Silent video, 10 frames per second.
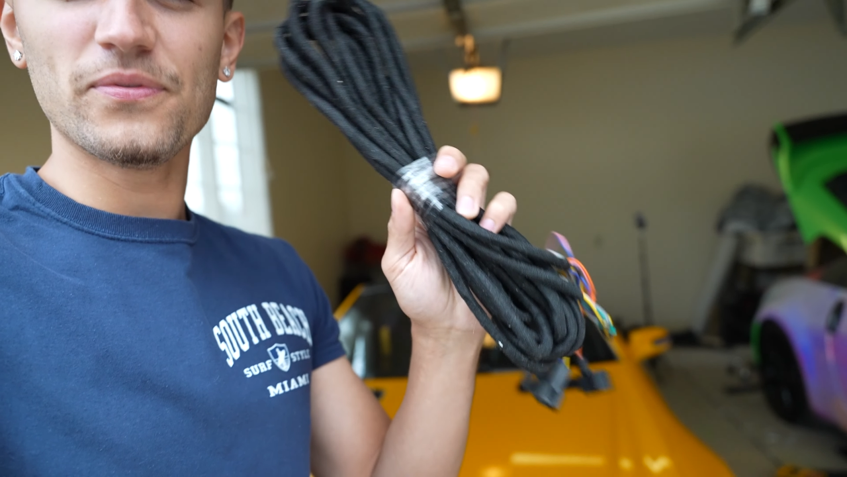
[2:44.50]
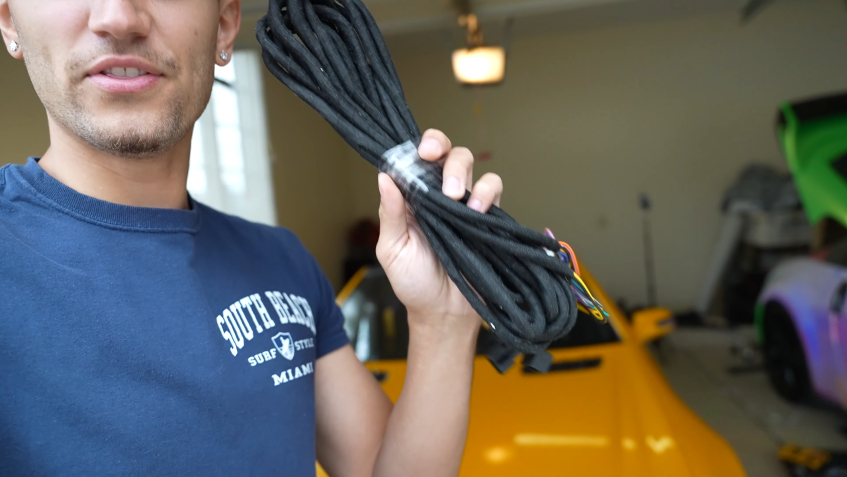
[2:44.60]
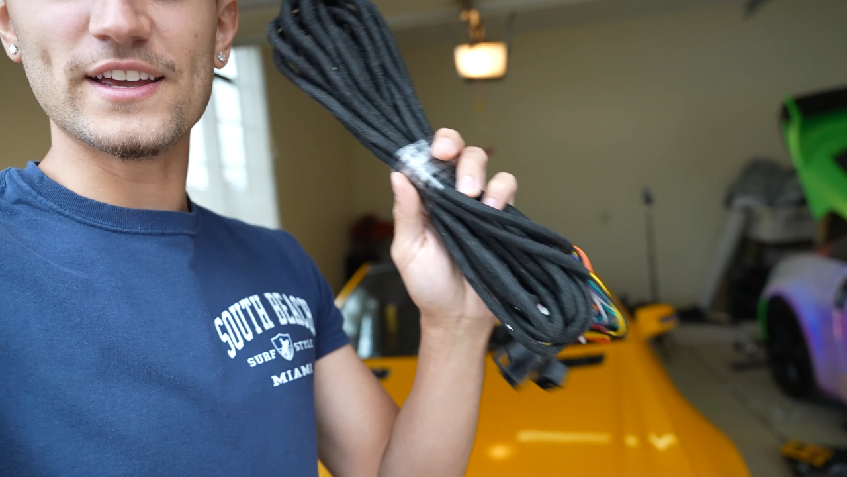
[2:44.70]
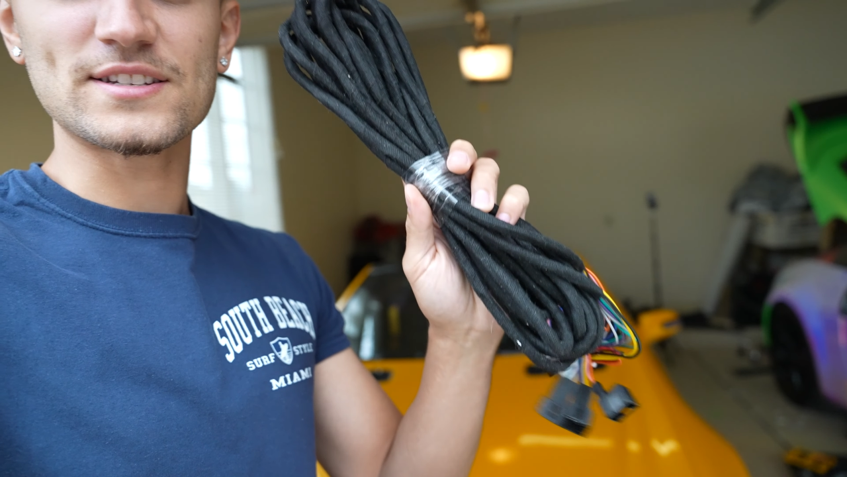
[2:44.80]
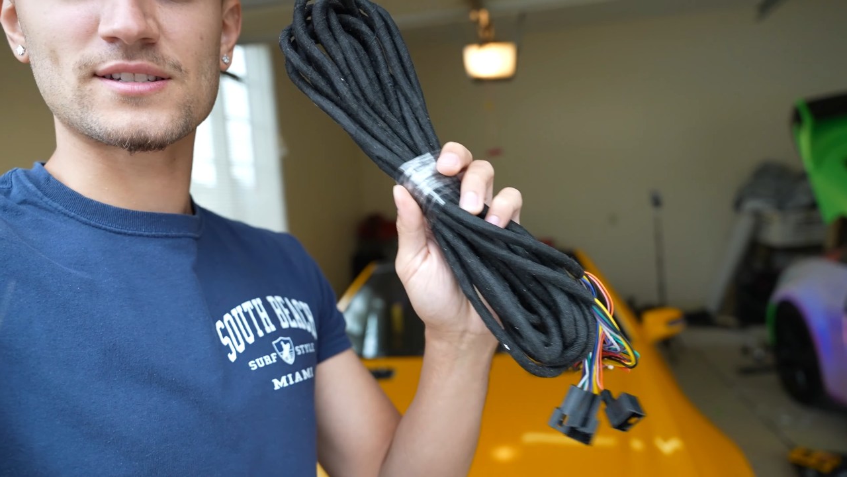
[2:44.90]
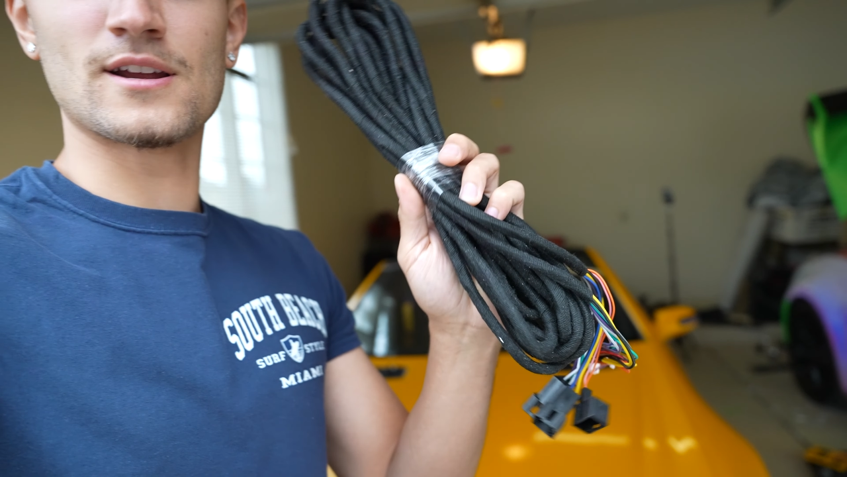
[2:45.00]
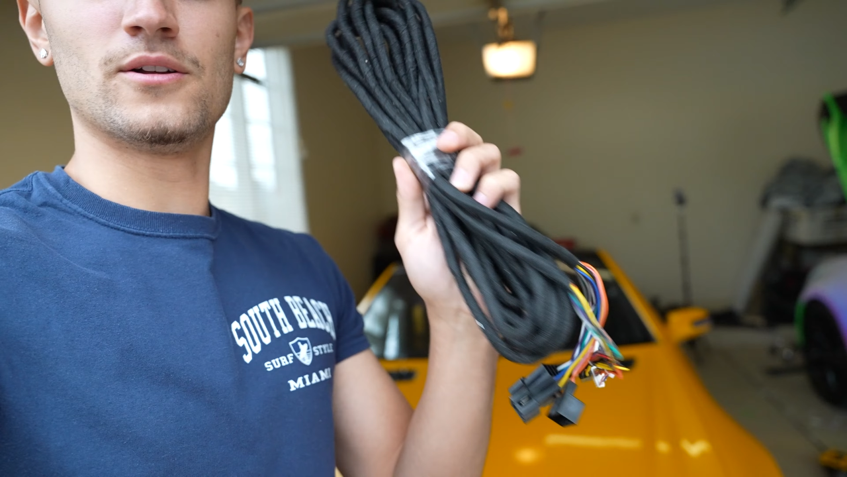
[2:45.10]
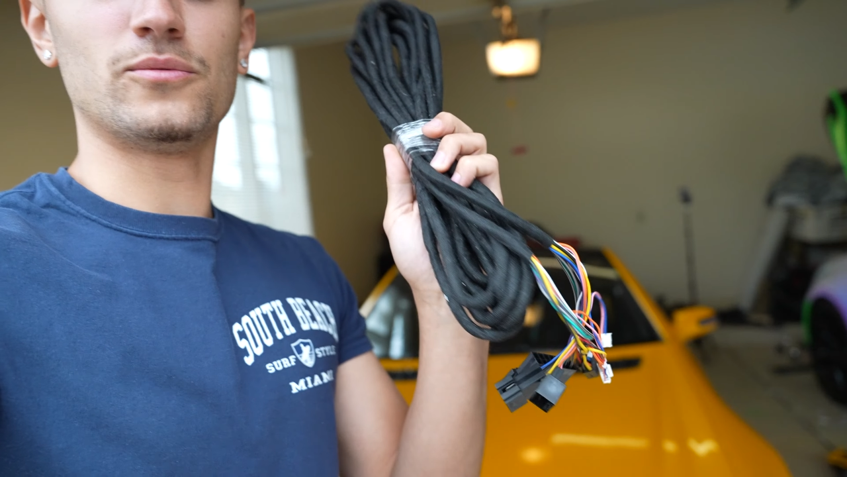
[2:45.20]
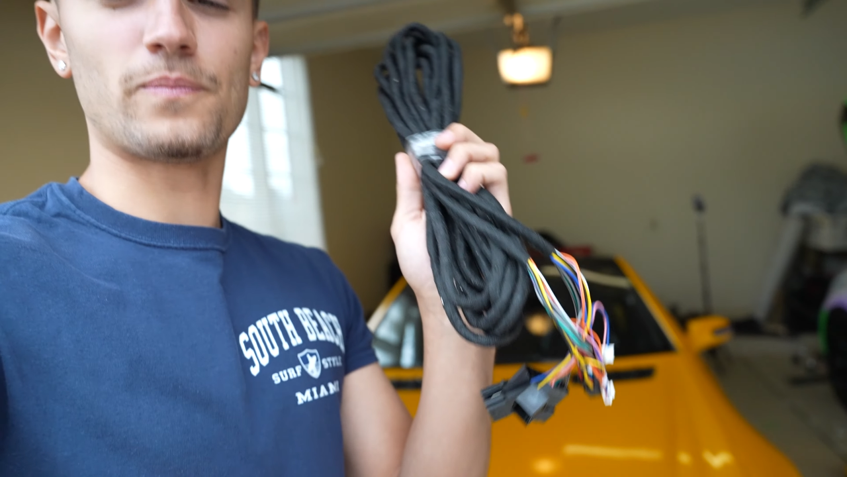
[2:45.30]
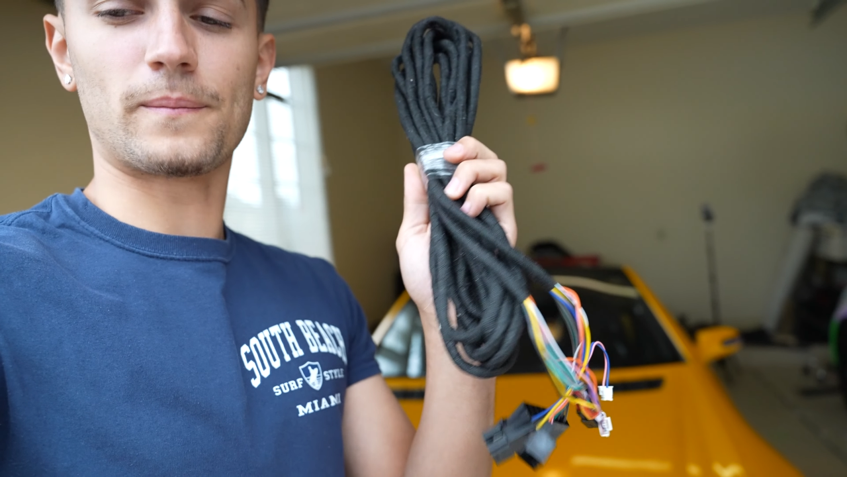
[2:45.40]
This
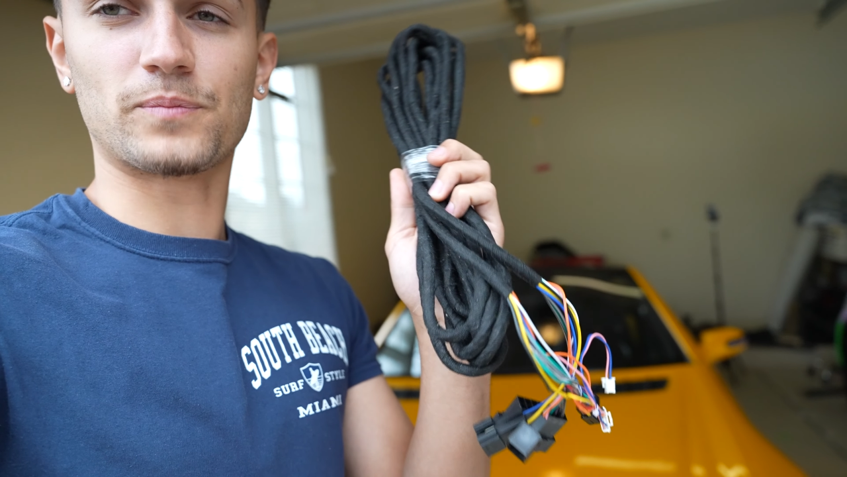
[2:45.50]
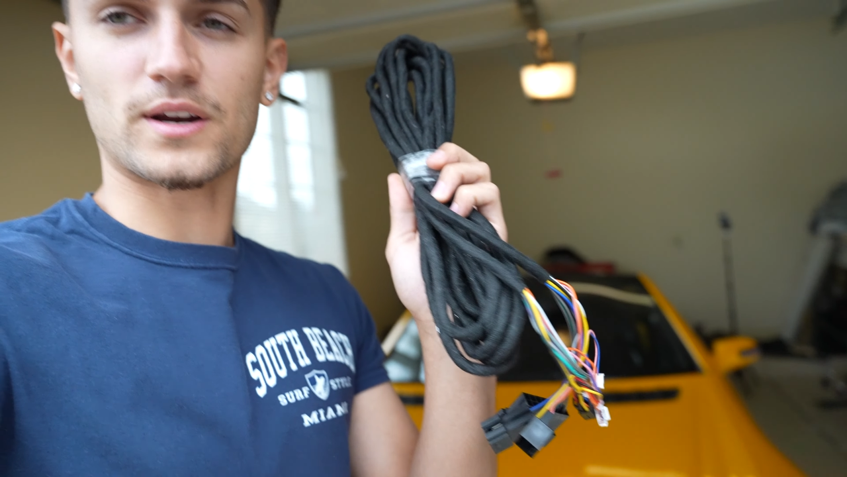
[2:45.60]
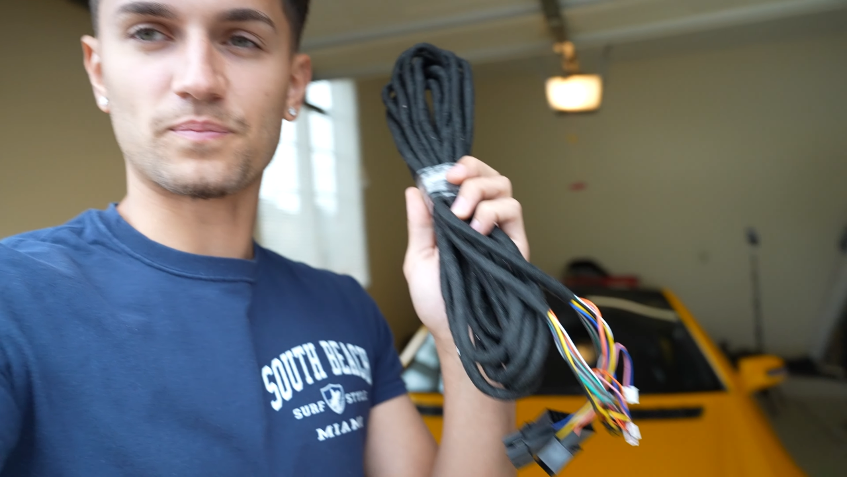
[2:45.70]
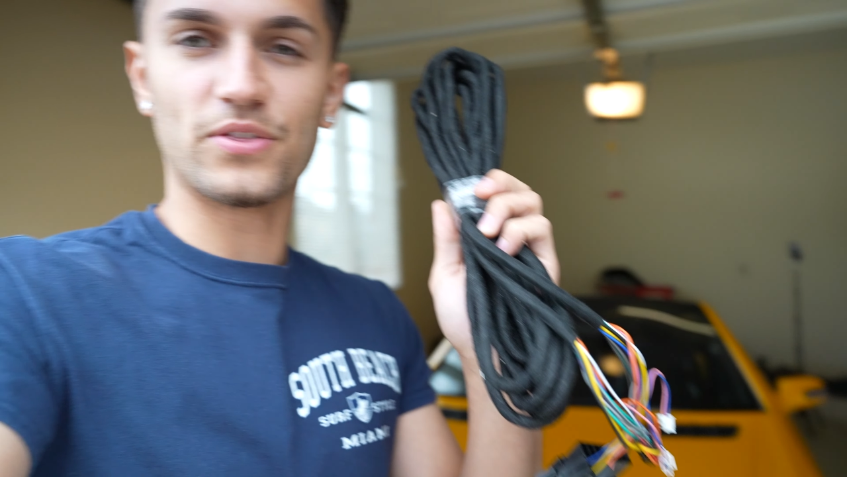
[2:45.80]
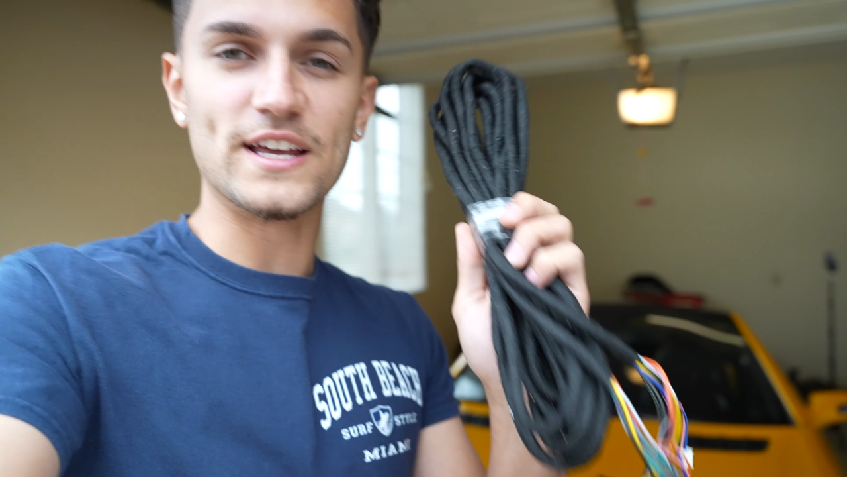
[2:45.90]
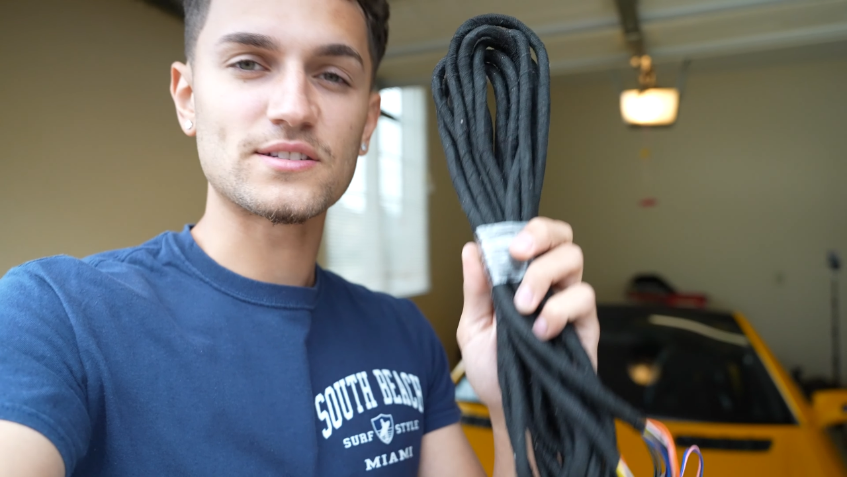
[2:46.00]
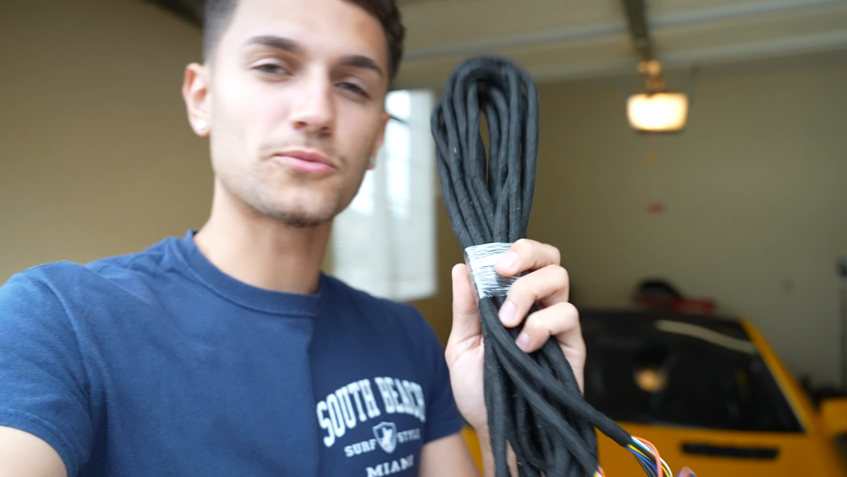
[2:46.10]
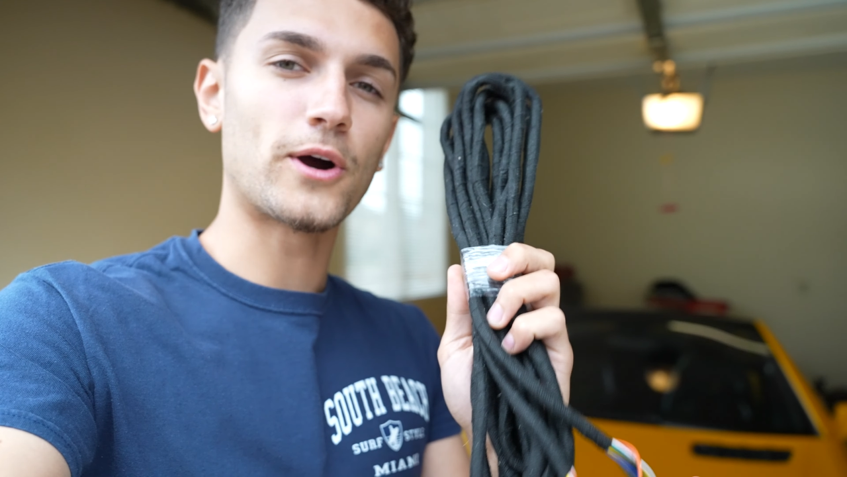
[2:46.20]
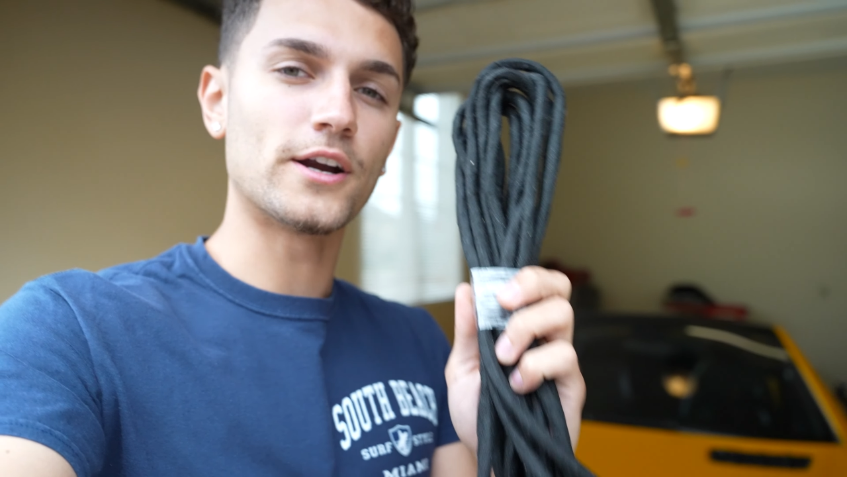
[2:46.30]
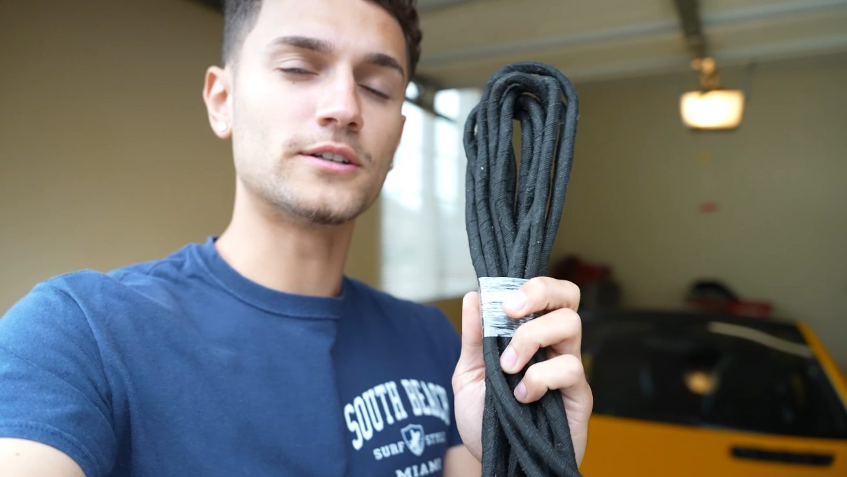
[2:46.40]

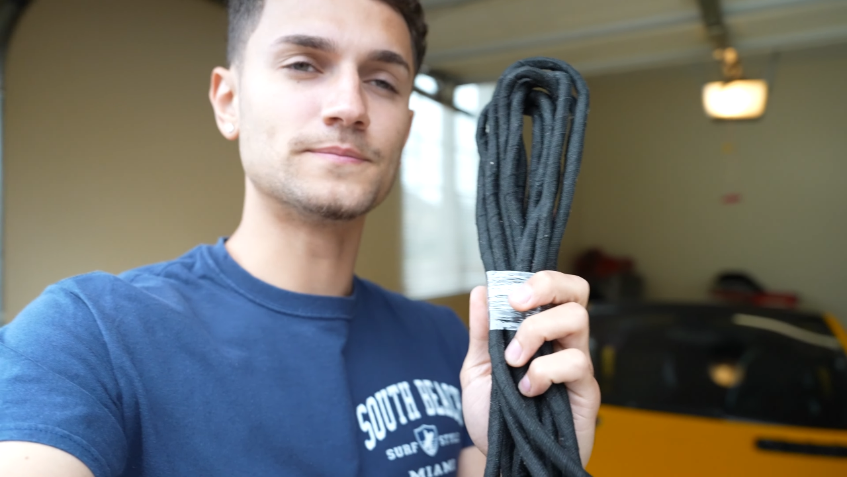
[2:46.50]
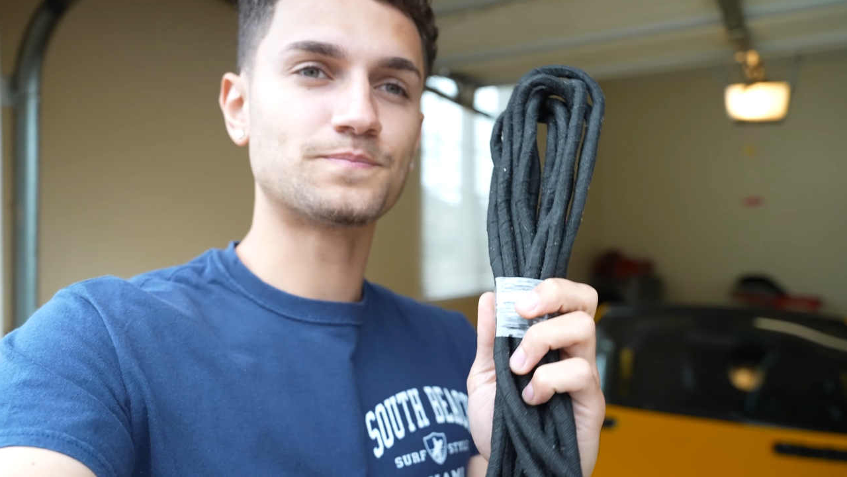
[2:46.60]
wire,